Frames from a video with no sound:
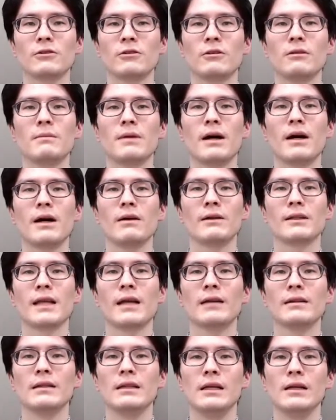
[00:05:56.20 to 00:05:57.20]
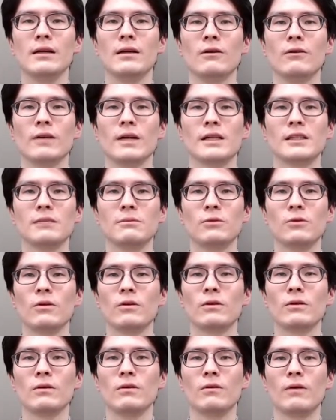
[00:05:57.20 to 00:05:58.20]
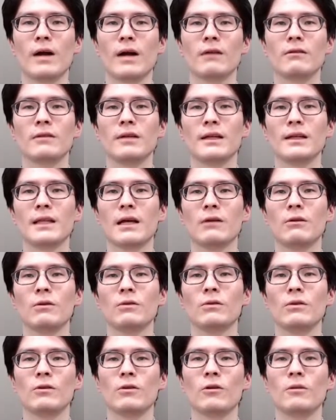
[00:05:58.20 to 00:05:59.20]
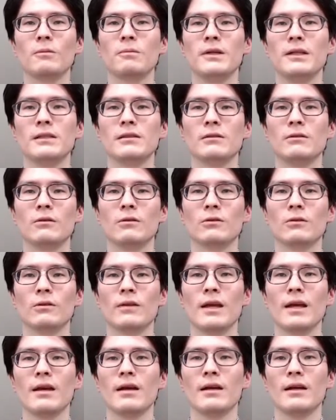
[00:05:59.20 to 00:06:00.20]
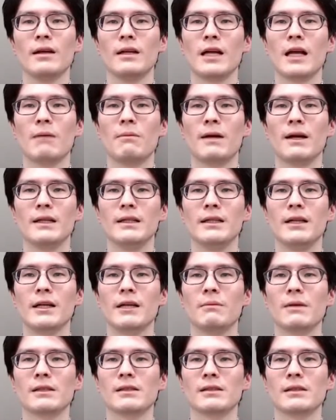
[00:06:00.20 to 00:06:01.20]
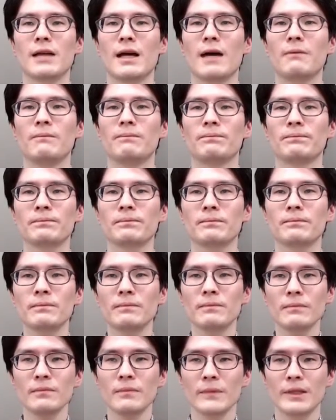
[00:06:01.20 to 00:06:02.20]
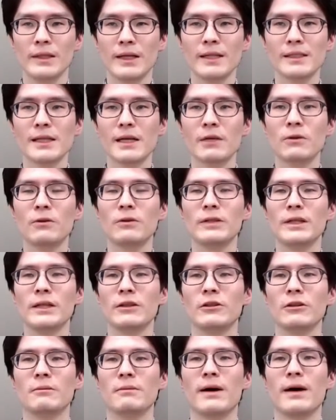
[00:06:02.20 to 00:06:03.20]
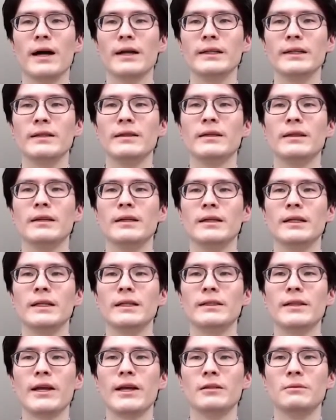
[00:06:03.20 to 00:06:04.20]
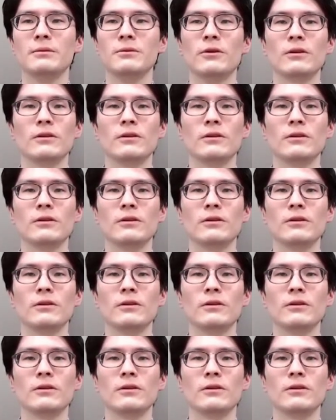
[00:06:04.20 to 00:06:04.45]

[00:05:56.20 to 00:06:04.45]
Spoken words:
In this replication, we can recover by simply copying the same blocks to another data node. However, in the case of Erasure